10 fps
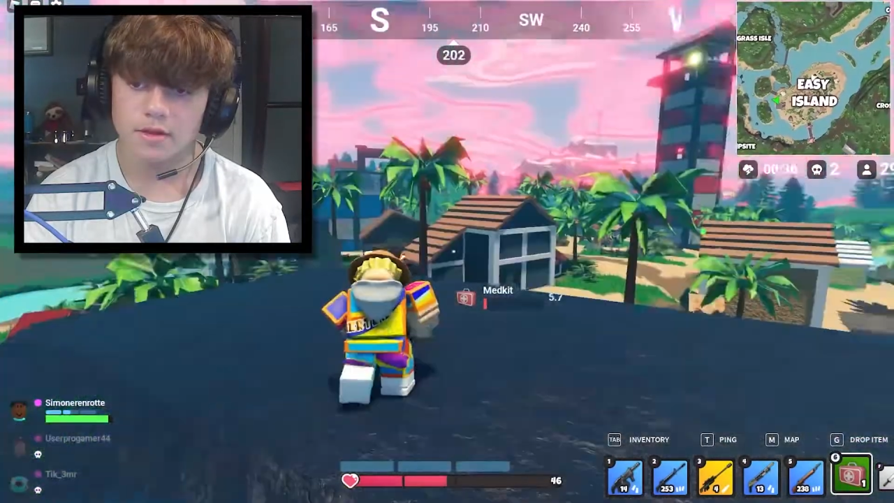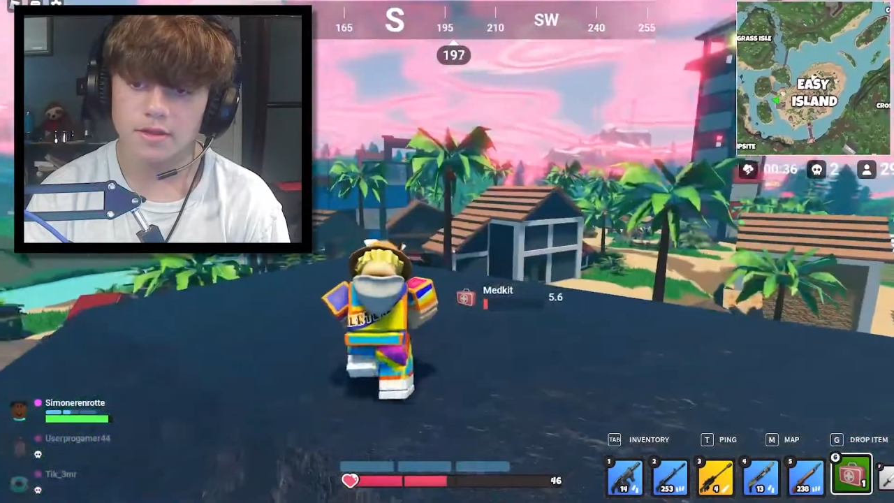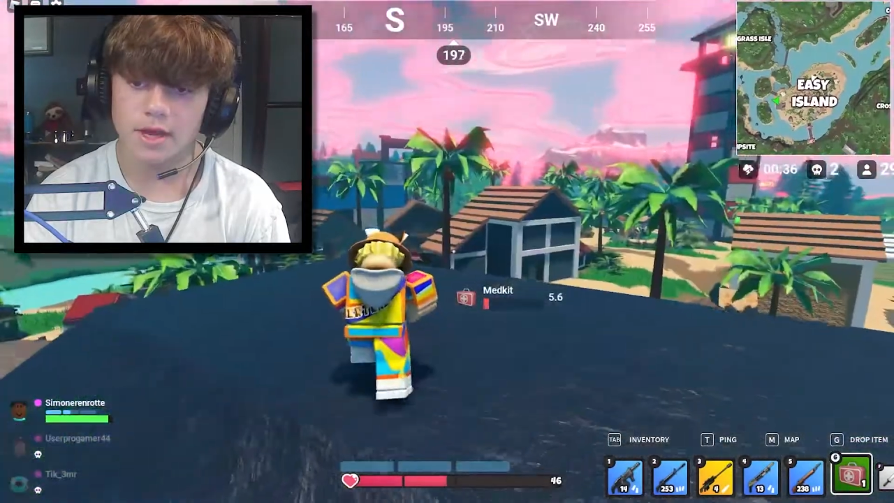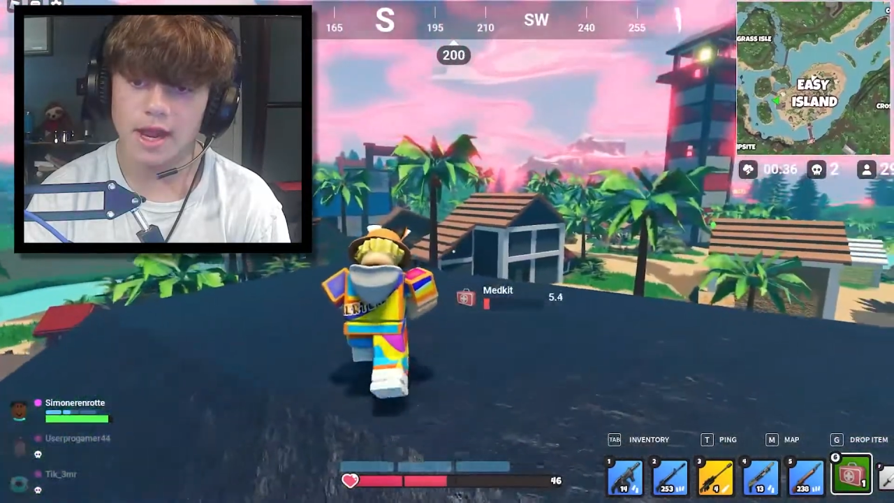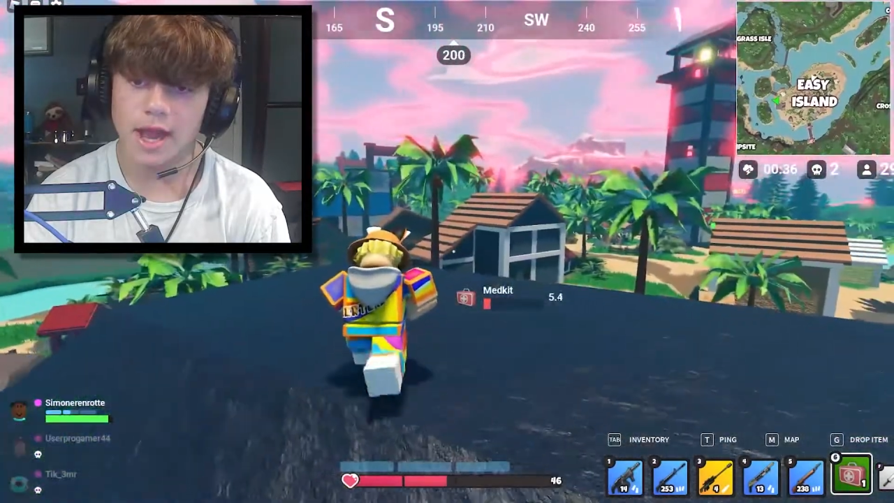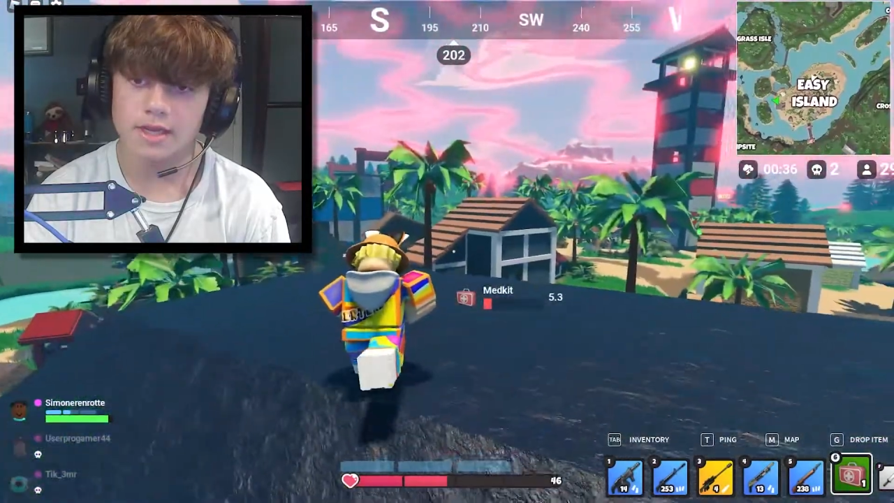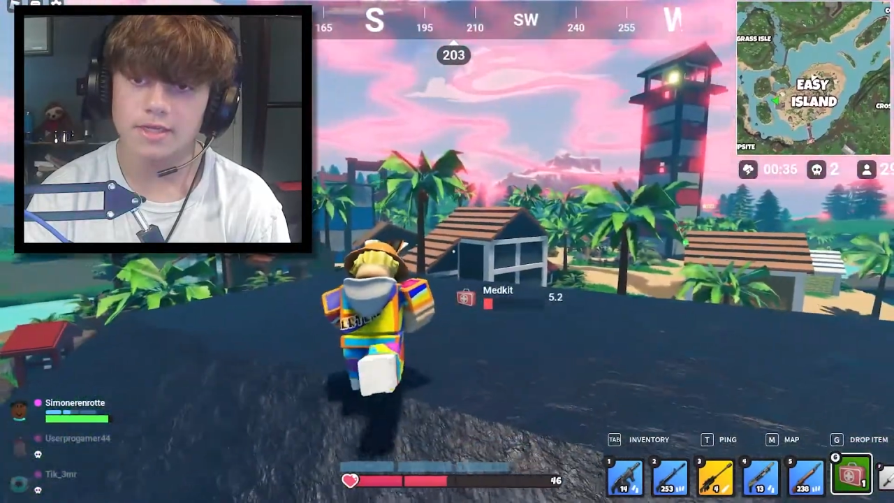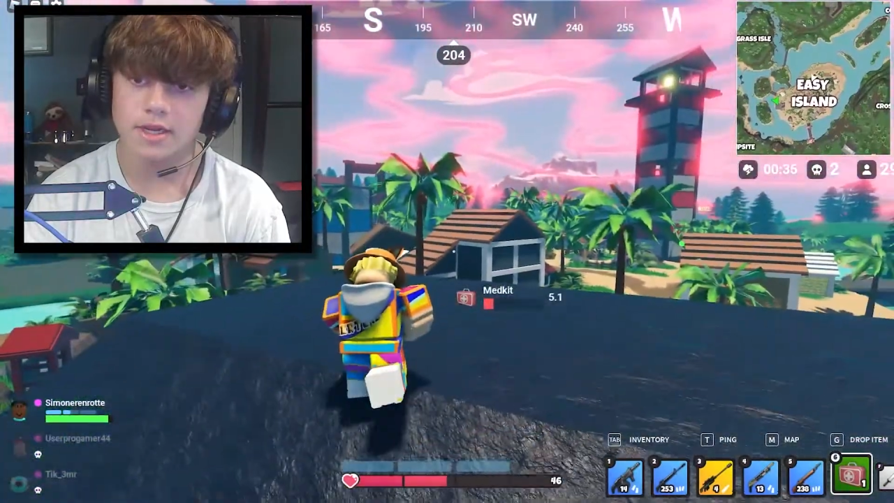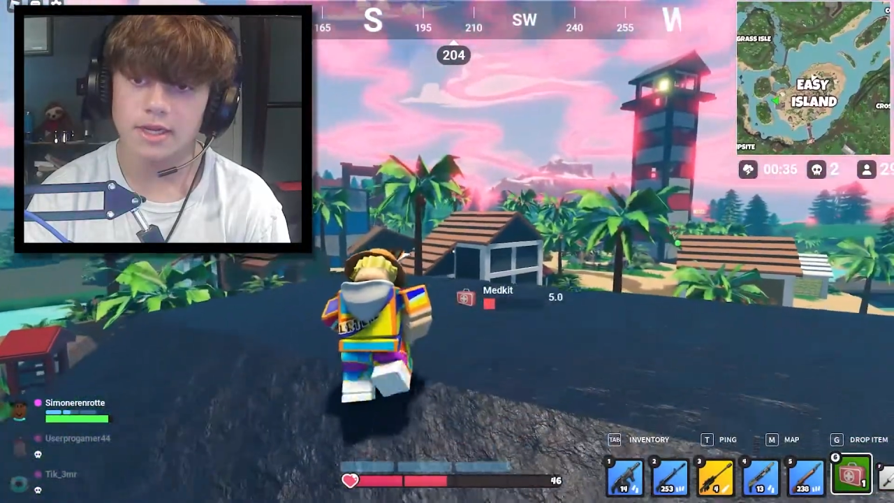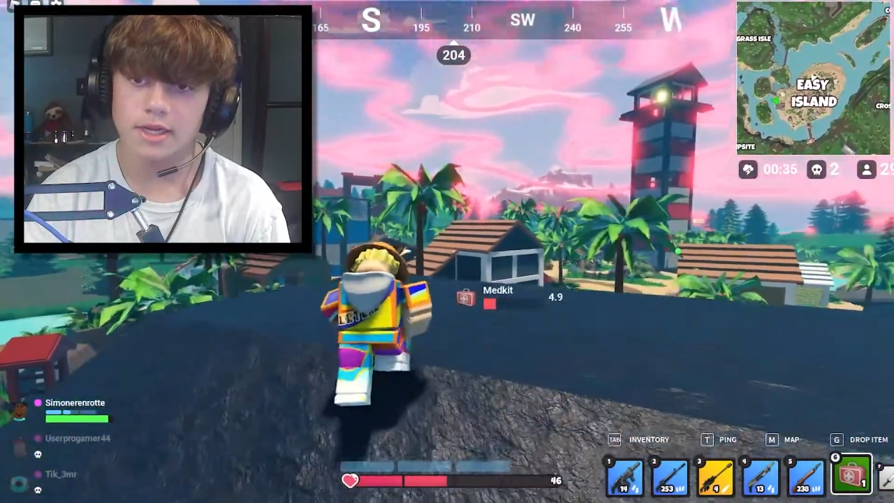Did I actually
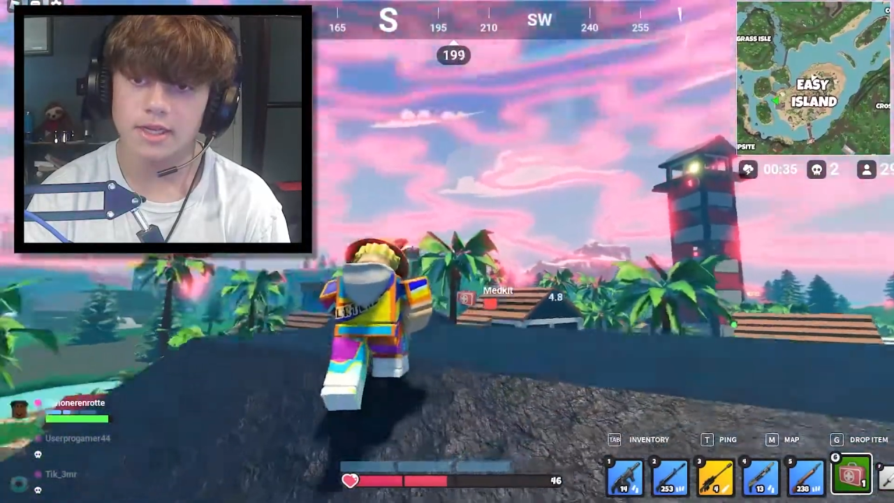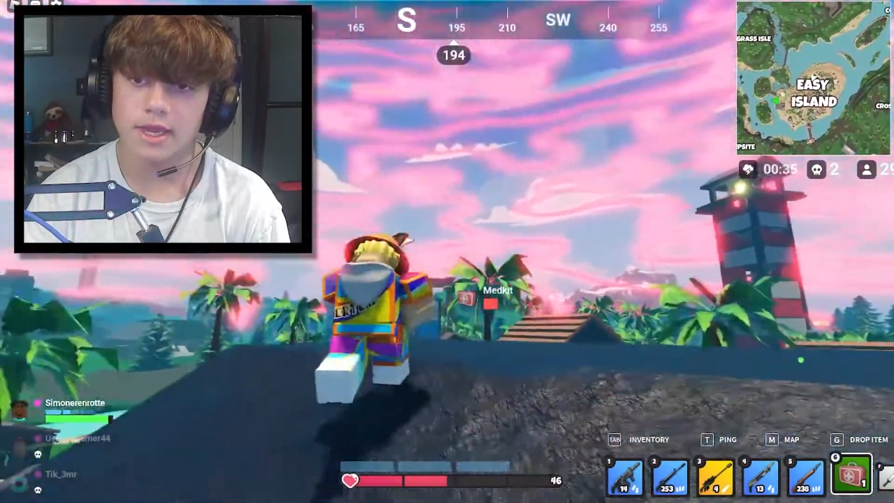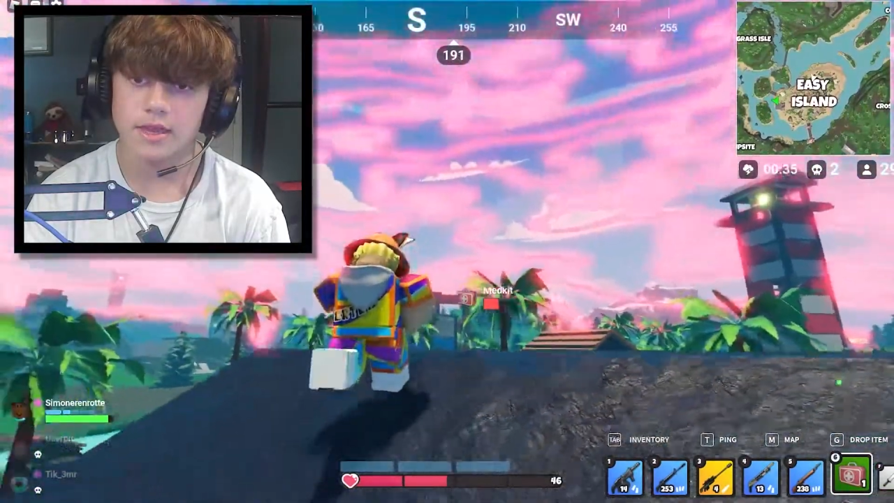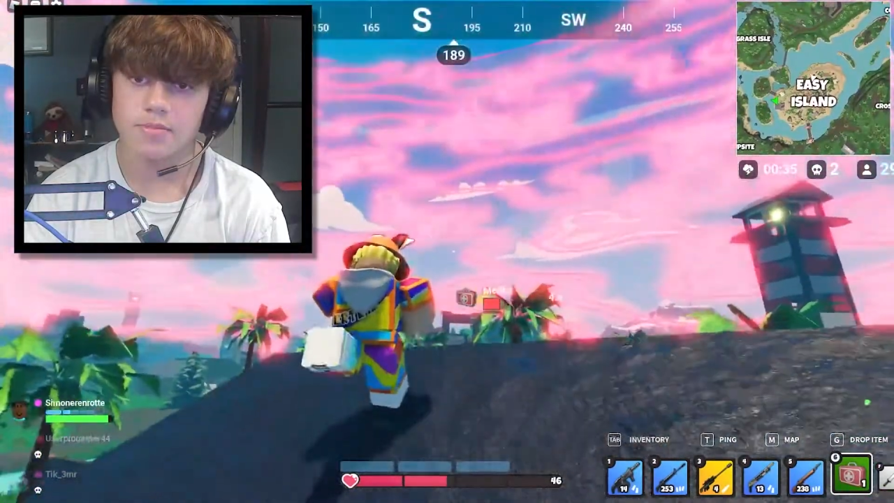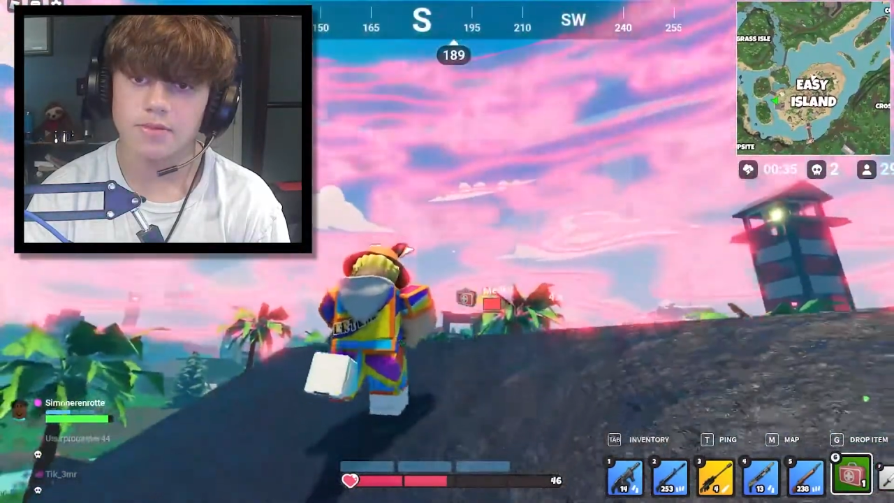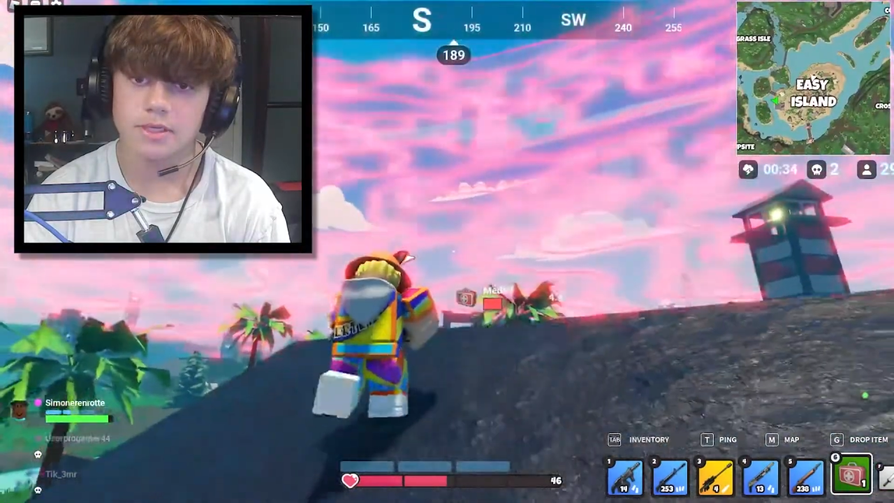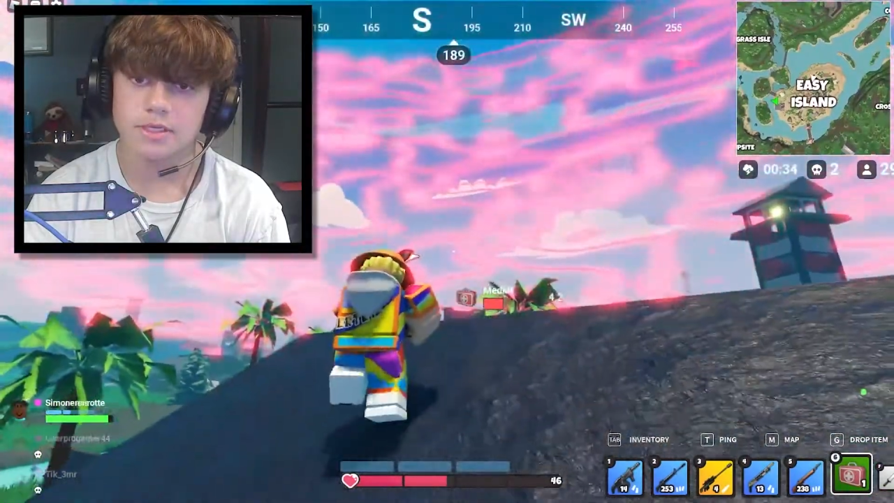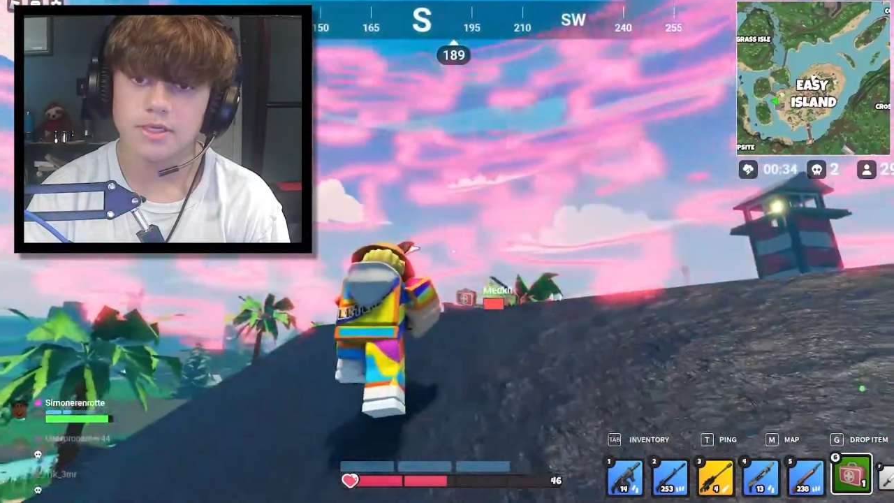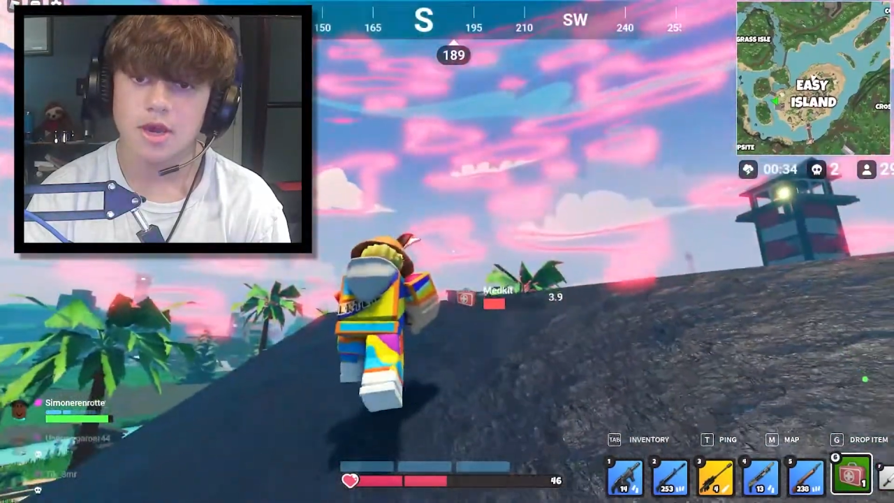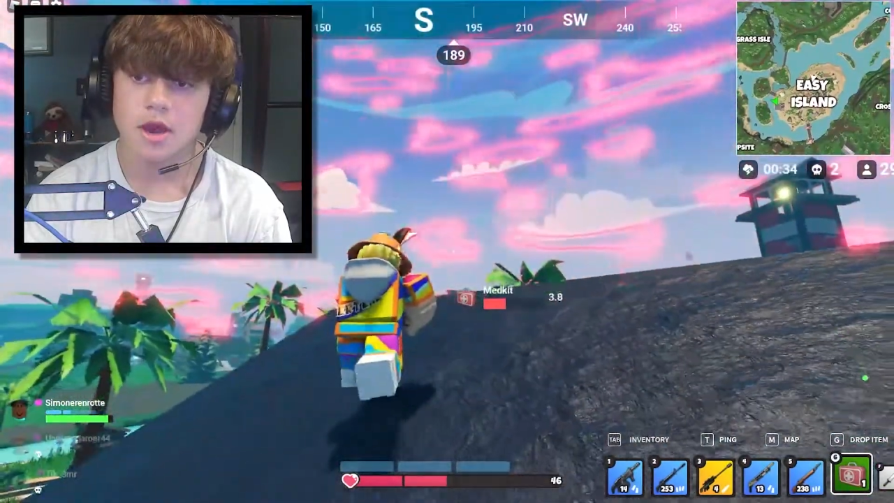not get that?
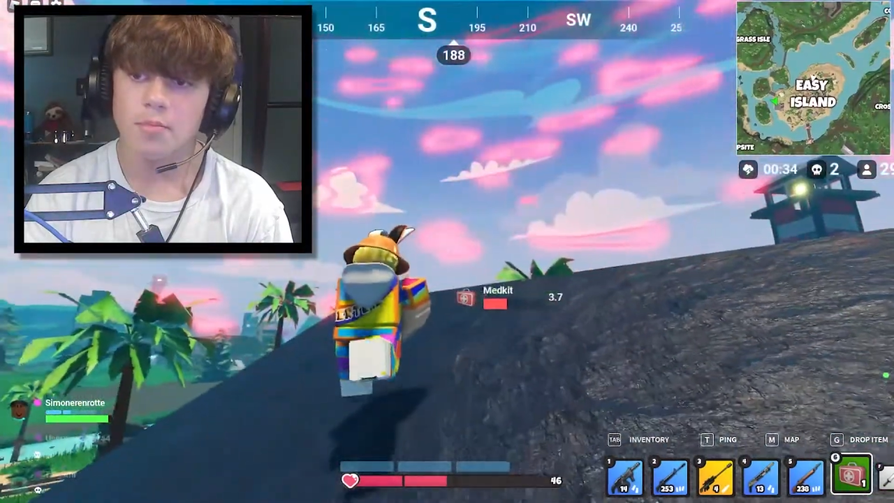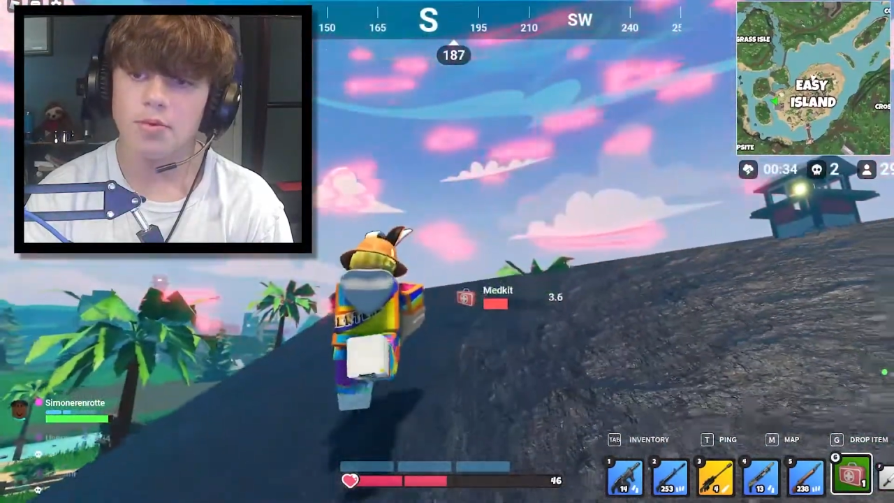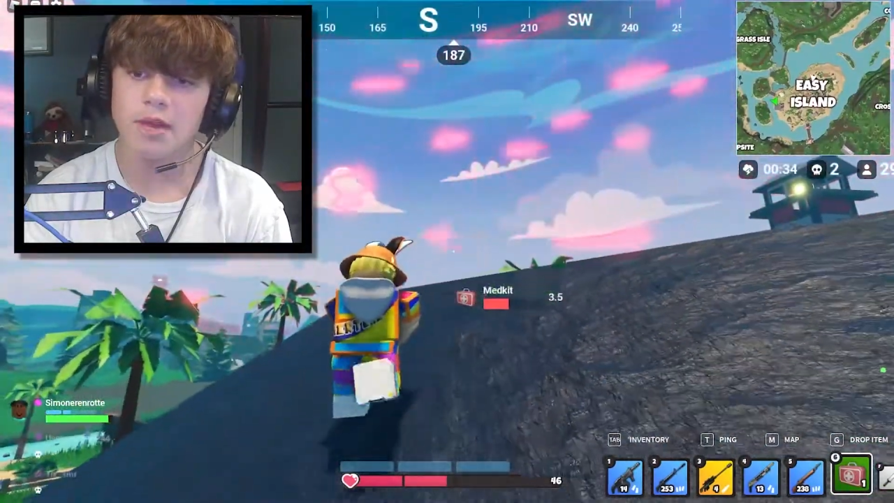Please. Please!